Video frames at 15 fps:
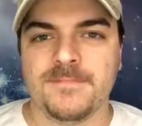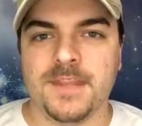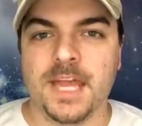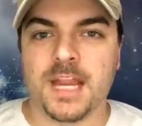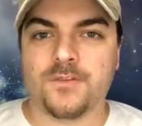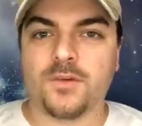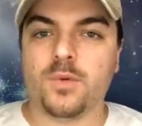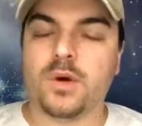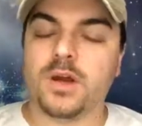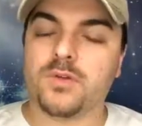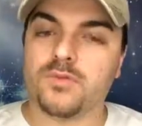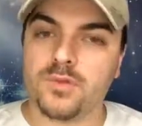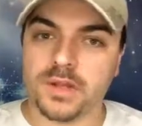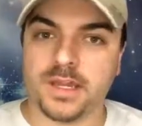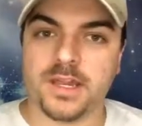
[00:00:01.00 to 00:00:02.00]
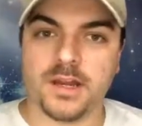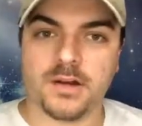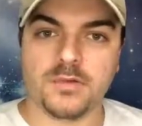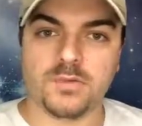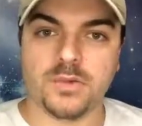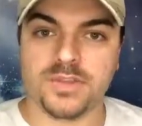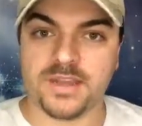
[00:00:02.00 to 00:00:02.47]
Hey everyone, Rick
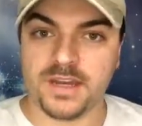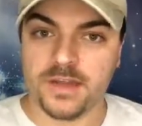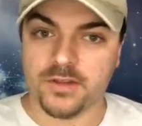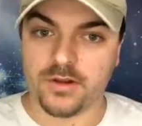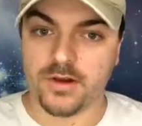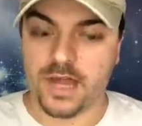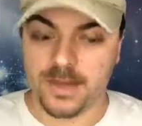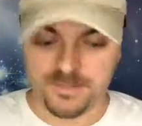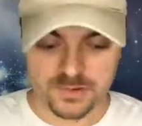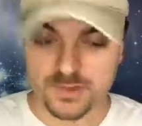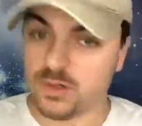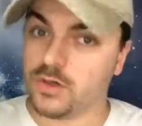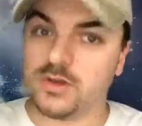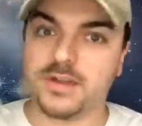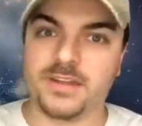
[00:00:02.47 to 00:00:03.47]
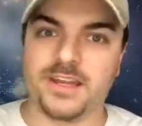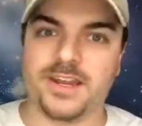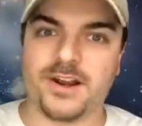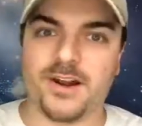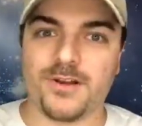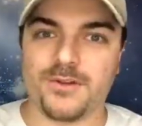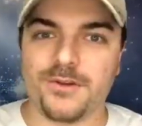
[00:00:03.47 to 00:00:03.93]
here with another episode in
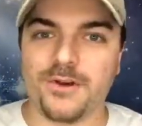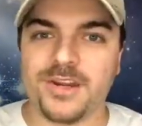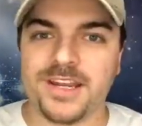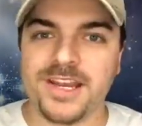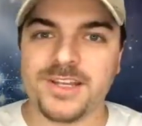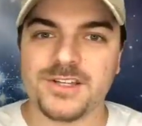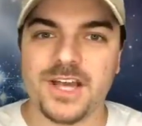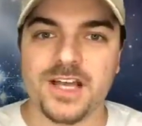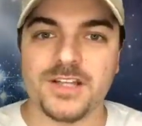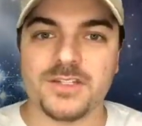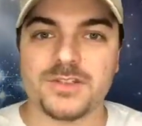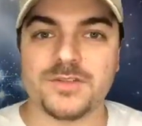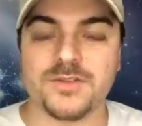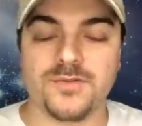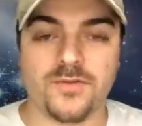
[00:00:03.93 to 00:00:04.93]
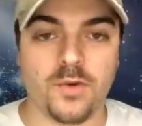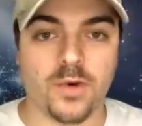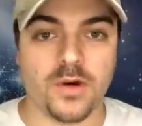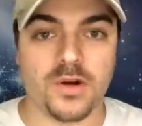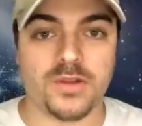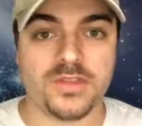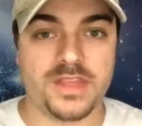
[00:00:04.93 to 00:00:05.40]
our 30-day challenge
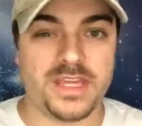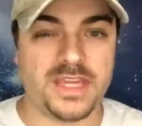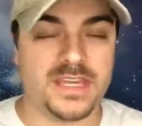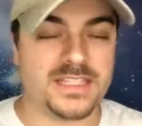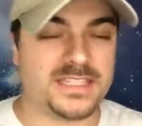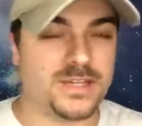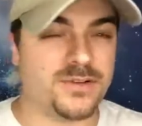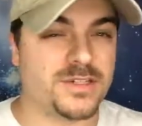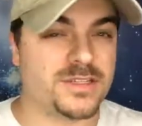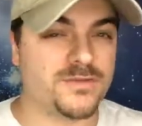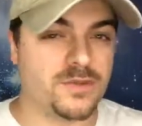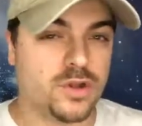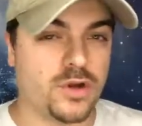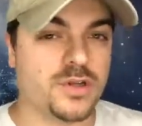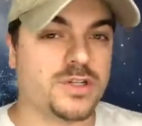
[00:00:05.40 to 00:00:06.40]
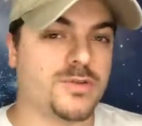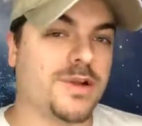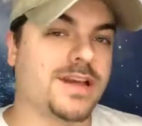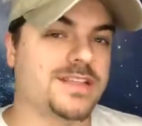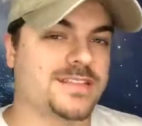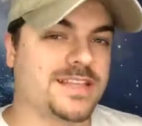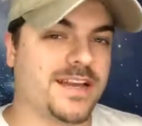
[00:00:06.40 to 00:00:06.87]
for the series of Learn to
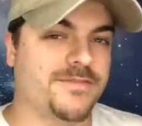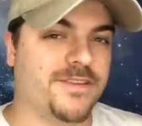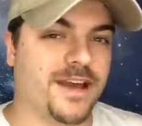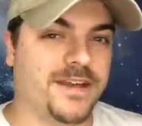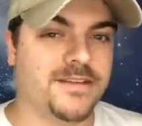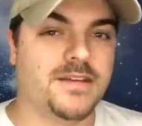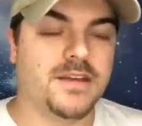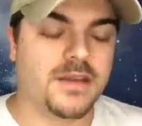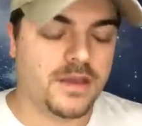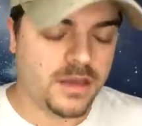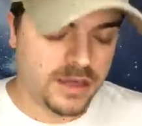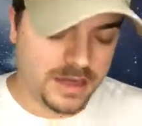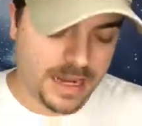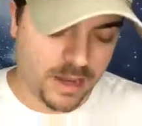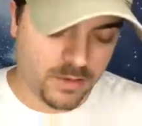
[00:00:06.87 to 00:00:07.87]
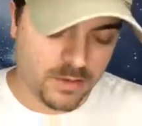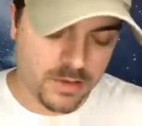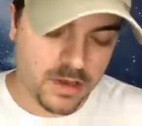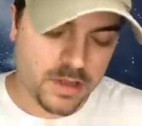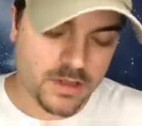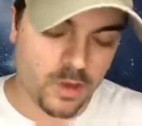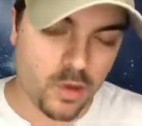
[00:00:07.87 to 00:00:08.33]
Write Sci-Fi. Now,
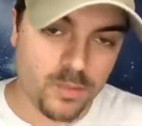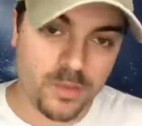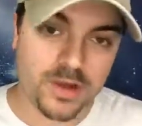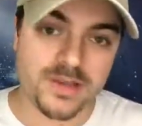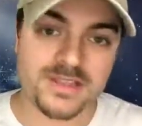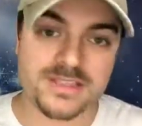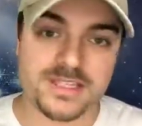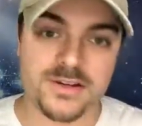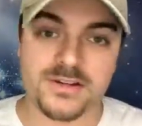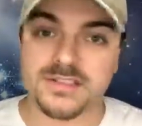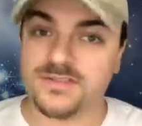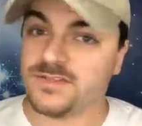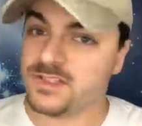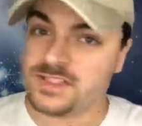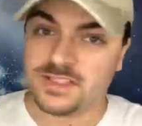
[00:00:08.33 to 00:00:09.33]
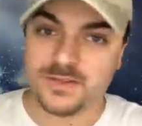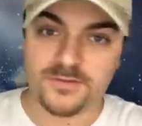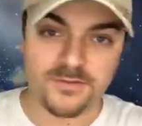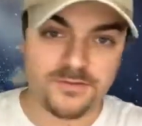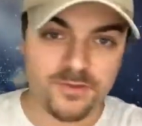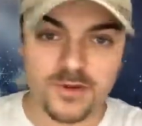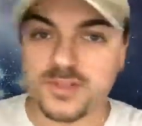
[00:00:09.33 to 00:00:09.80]
the whole point of this series, this is the
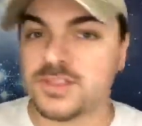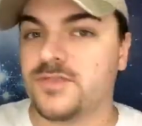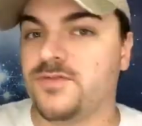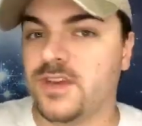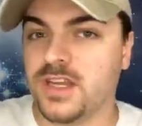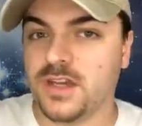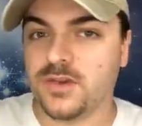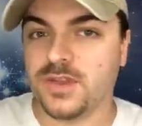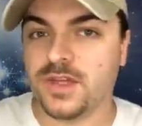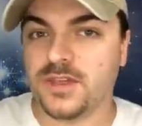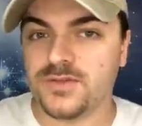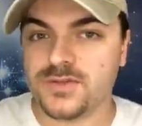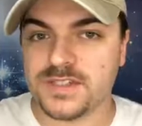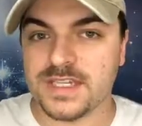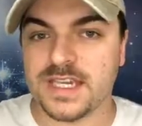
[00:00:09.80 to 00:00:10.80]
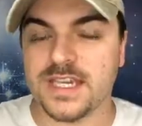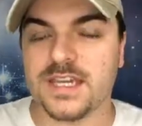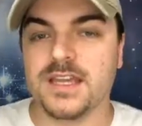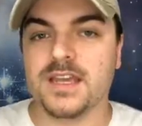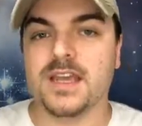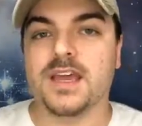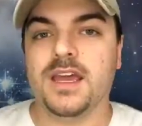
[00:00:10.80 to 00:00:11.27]
first video that you've seen,
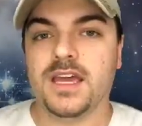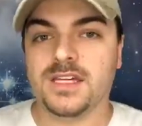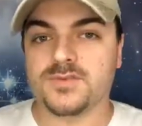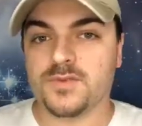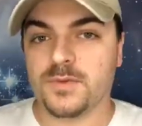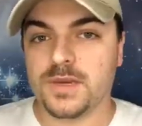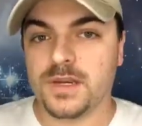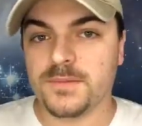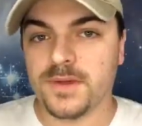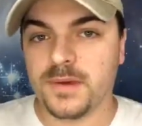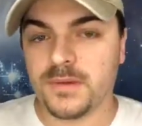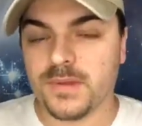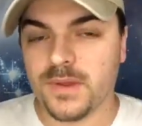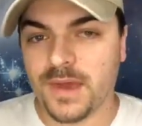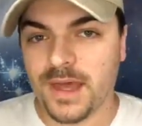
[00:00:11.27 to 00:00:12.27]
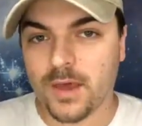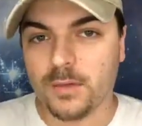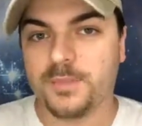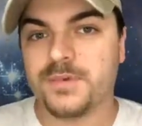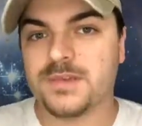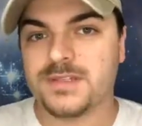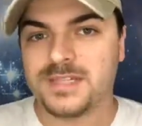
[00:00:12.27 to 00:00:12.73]
is for me to be able to
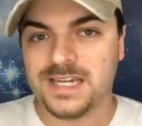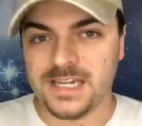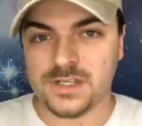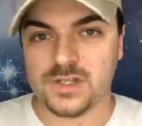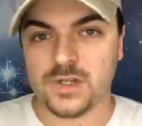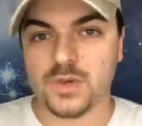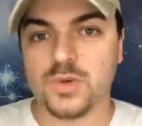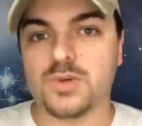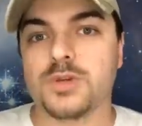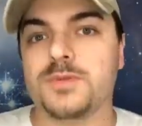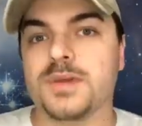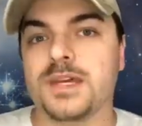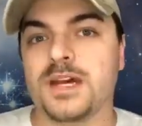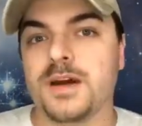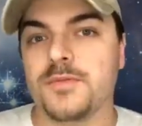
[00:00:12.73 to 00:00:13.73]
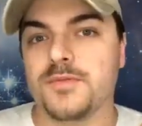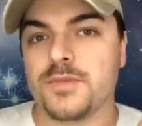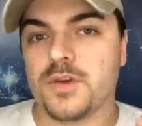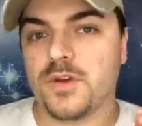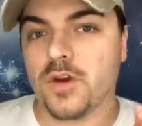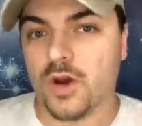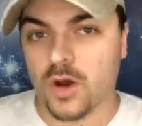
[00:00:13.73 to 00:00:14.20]
help teach you to become
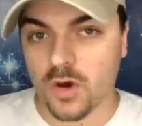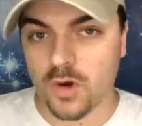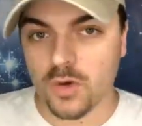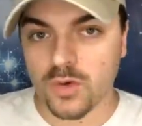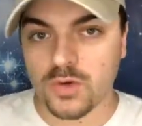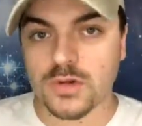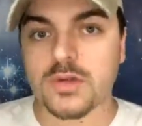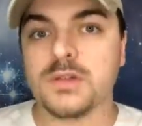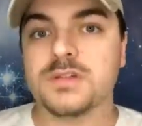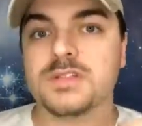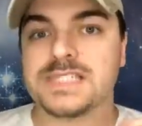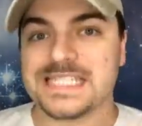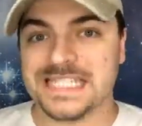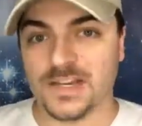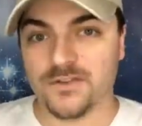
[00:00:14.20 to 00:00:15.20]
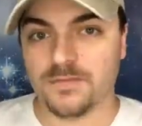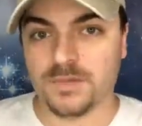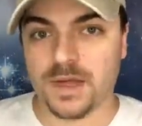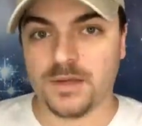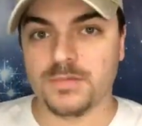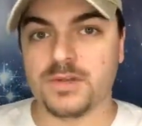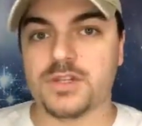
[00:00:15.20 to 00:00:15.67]
your own
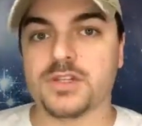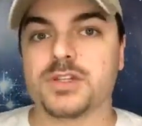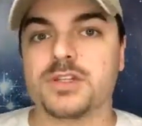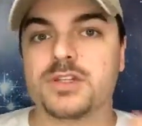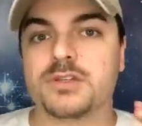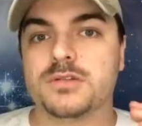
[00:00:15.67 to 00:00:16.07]
self-published